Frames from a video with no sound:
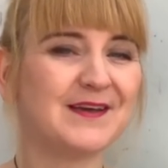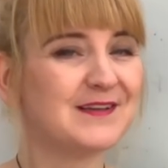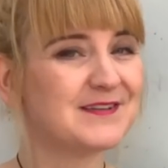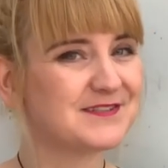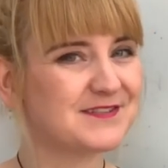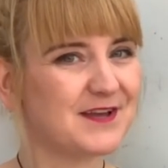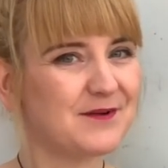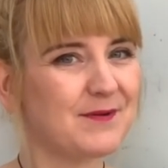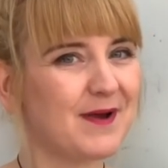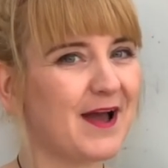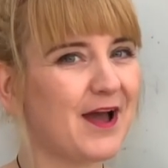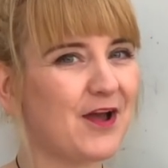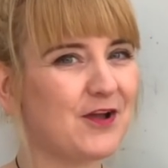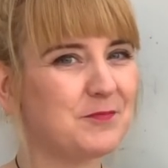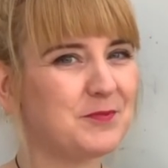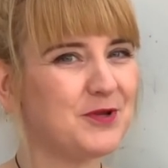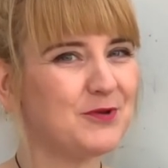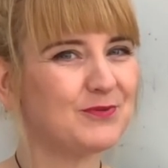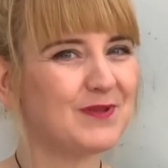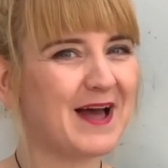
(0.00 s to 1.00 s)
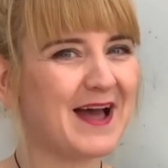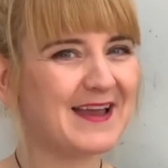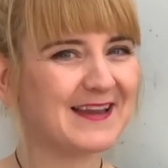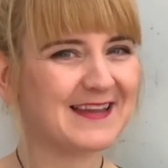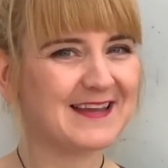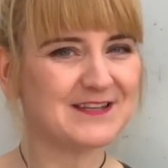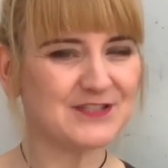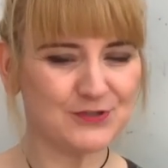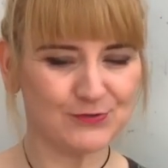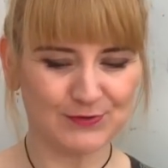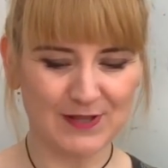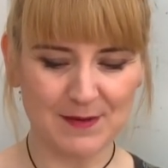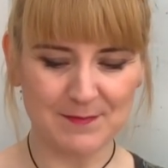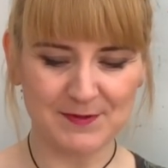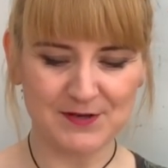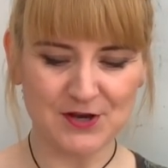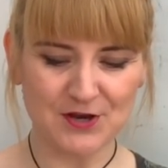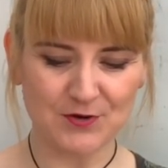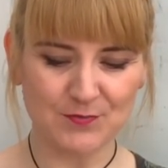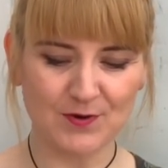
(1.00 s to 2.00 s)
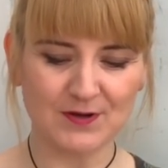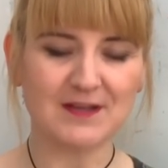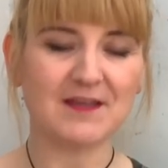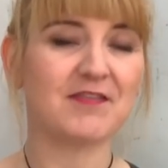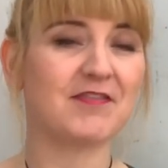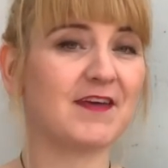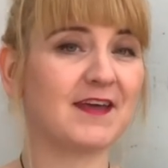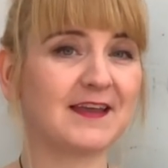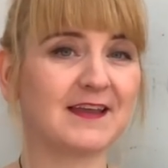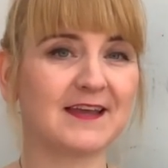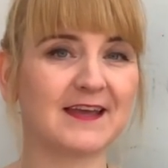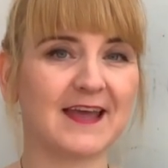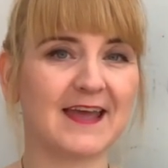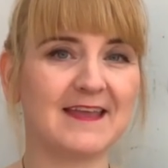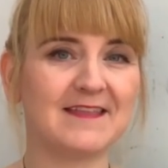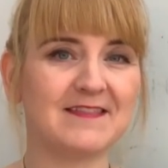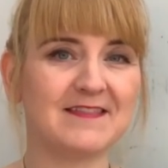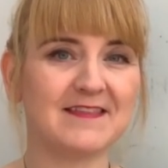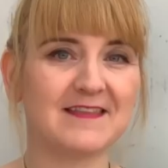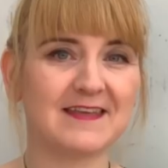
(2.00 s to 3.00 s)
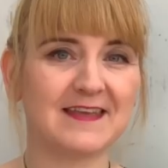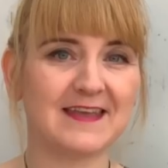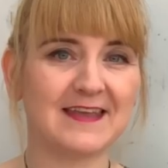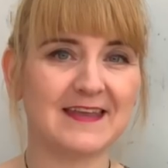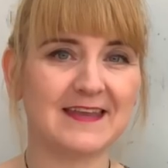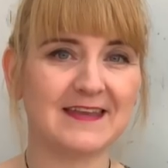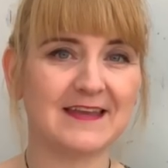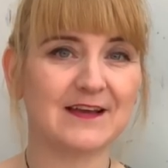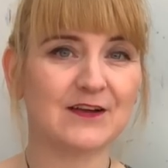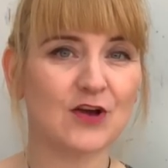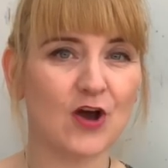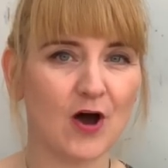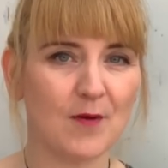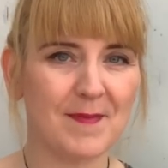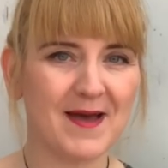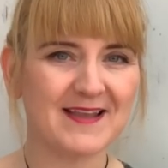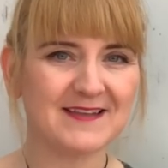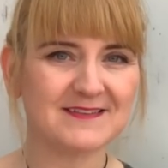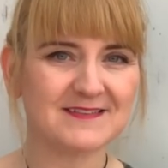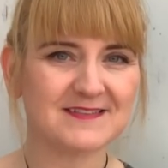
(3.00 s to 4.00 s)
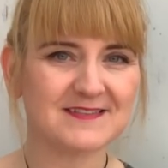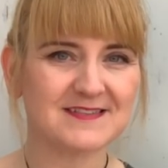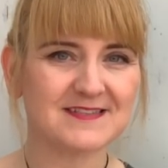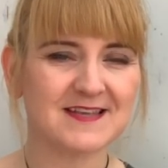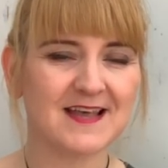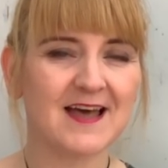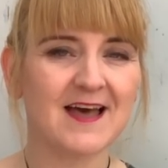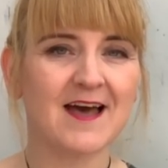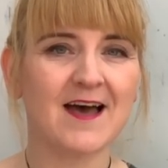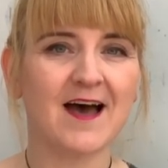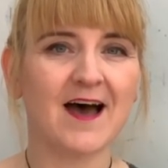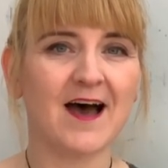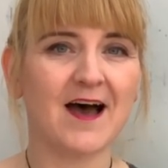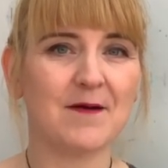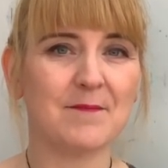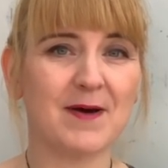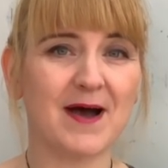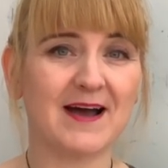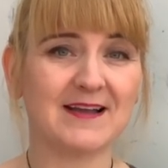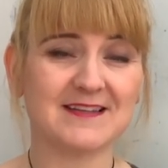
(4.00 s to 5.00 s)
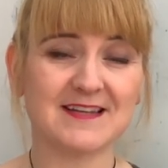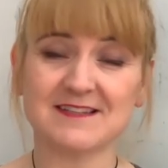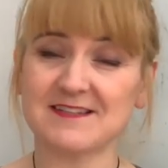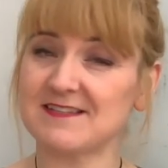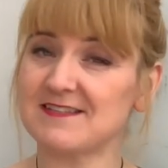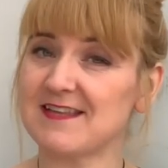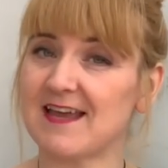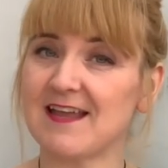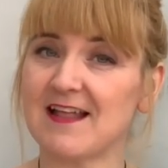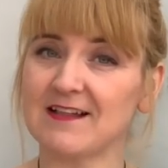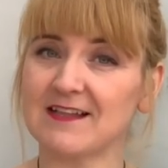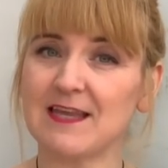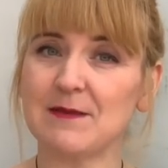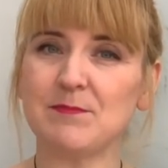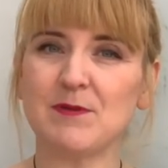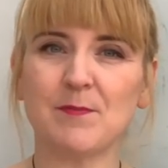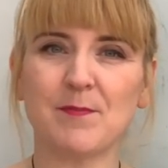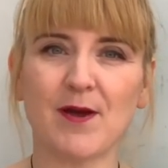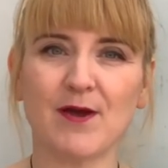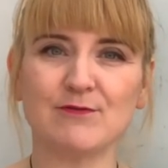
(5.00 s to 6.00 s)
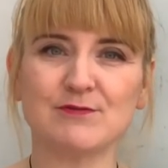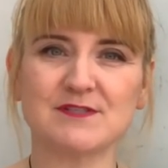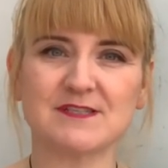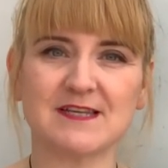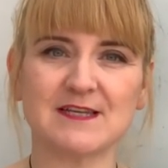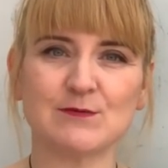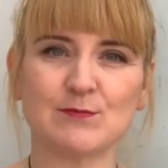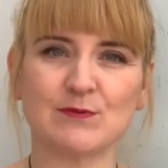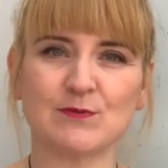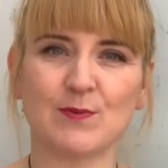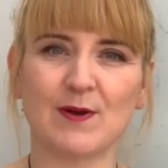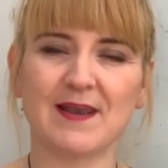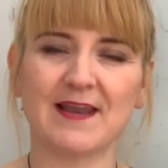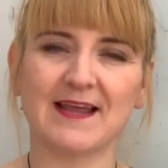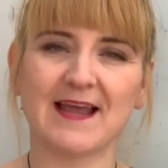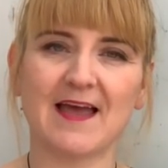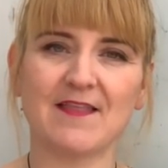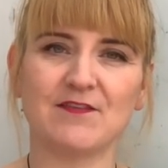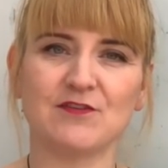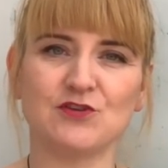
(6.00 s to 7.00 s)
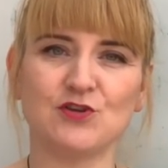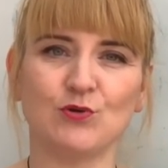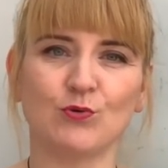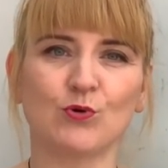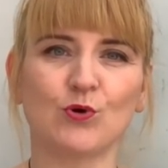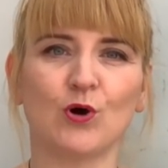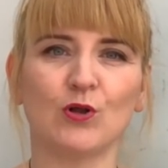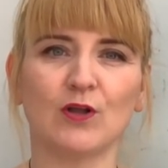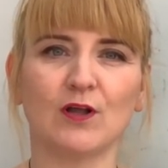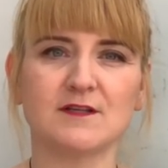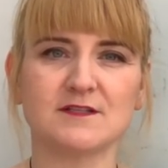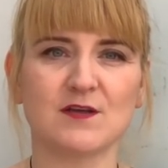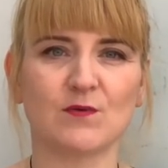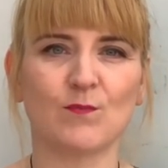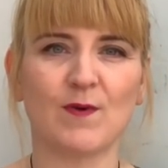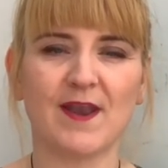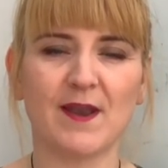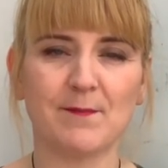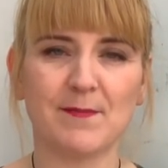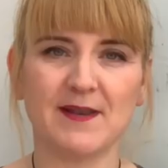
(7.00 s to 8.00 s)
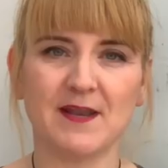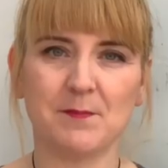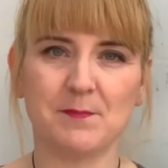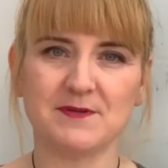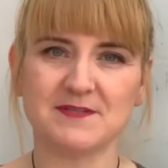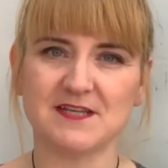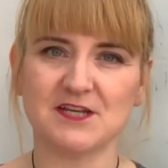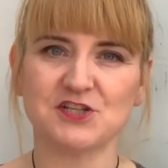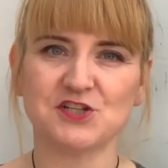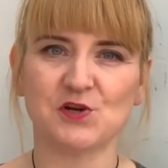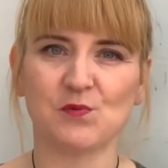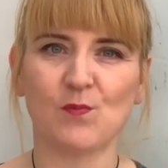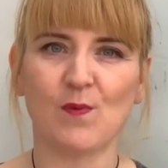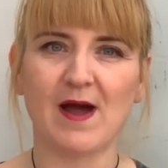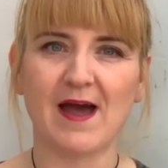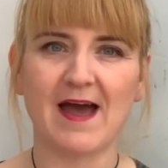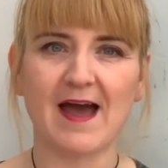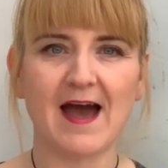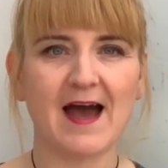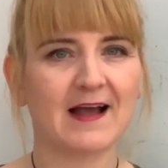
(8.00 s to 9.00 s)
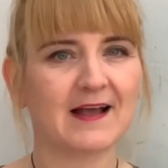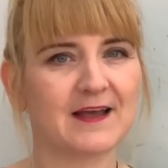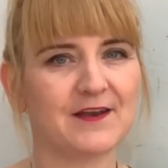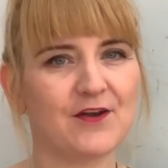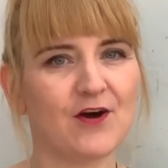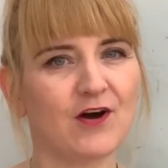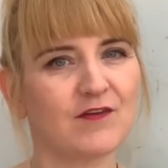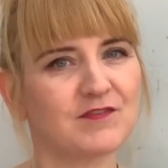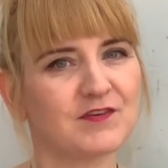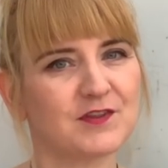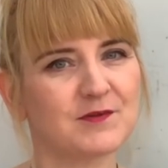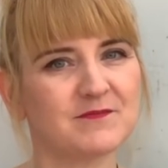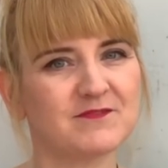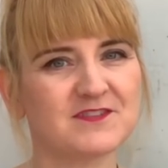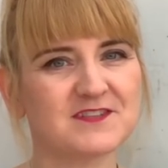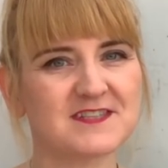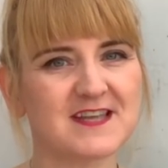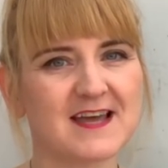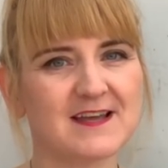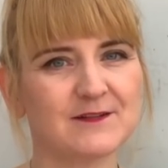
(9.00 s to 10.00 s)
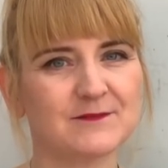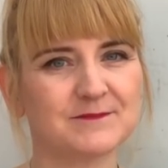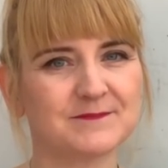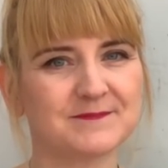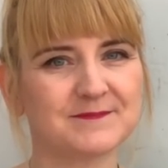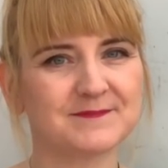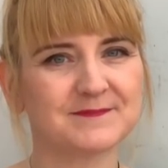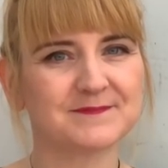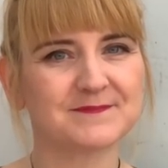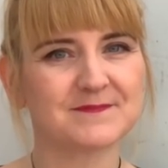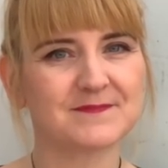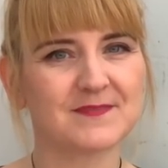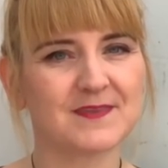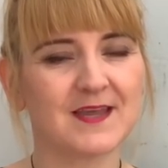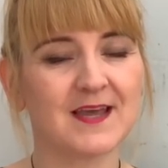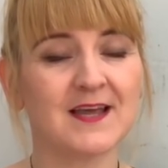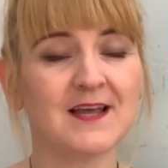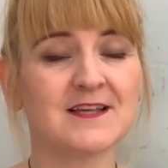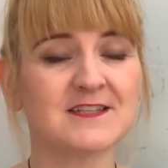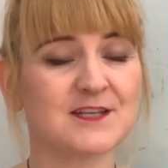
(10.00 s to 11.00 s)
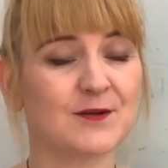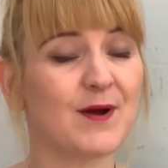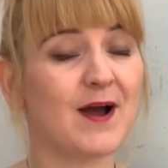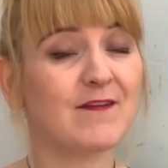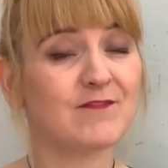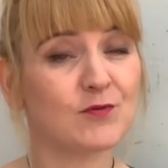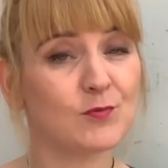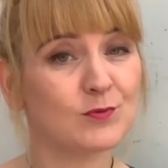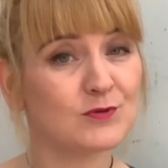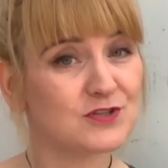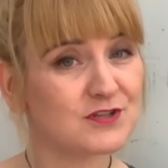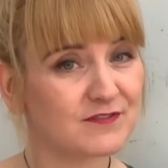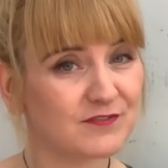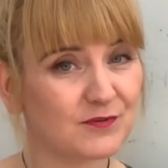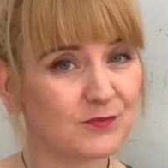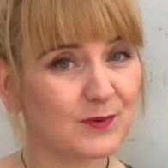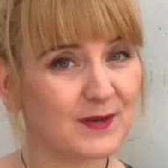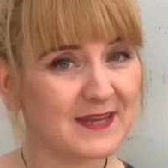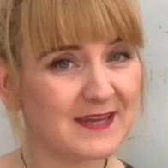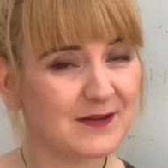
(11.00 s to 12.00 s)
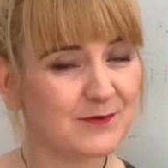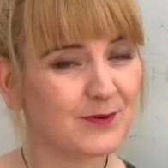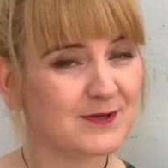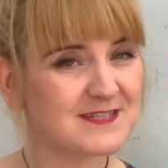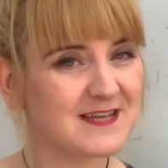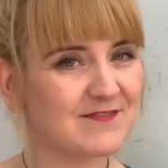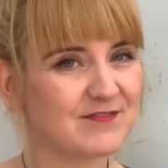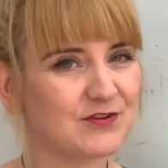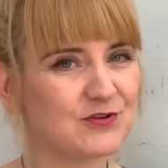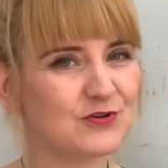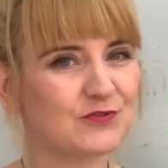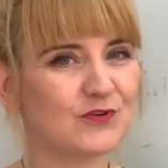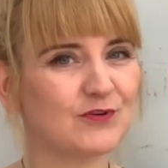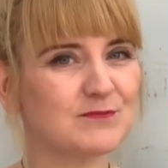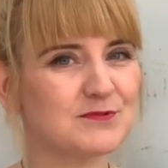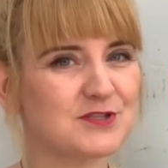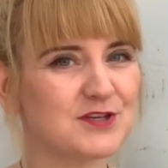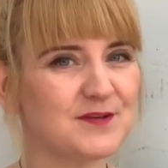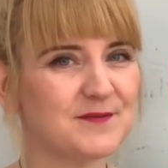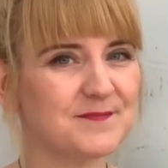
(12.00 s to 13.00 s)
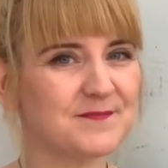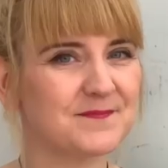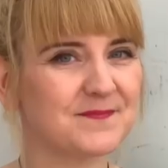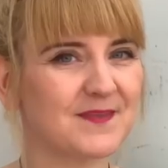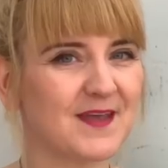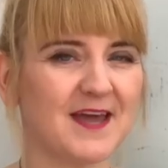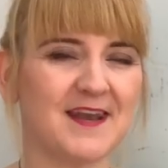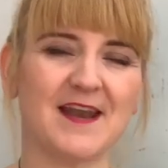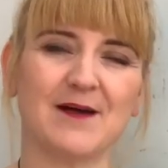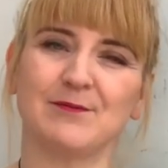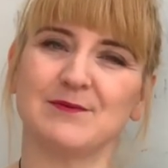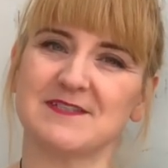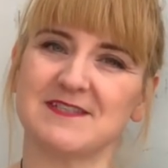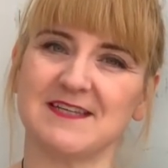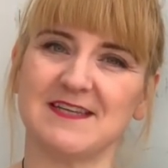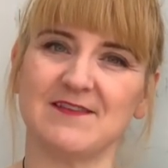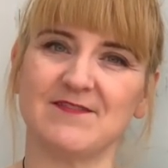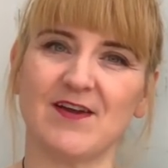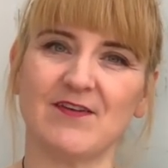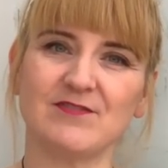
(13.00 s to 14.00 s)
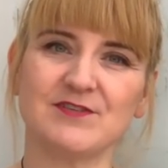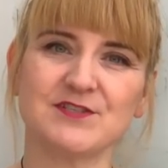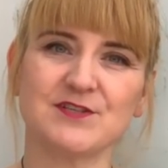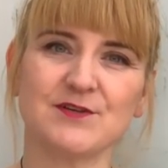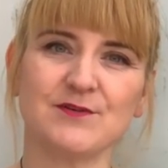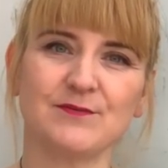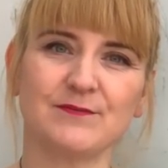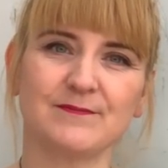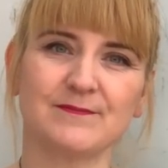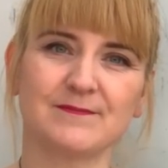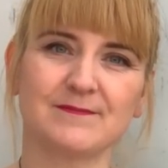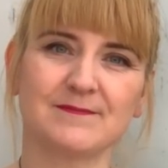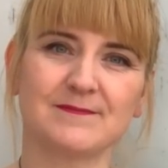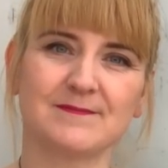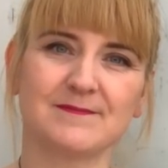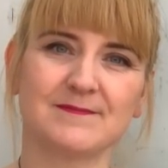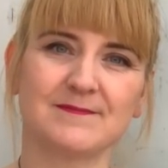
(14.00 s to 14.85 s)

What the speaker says: So I hope you like it. Do let me know what you think in the comments. And as I say, I'll keep you posted with when I get the new colours and when I'm in a position where I can offer them for sale. So have a wonderful week, whatever you're up to, and I will see you very soon.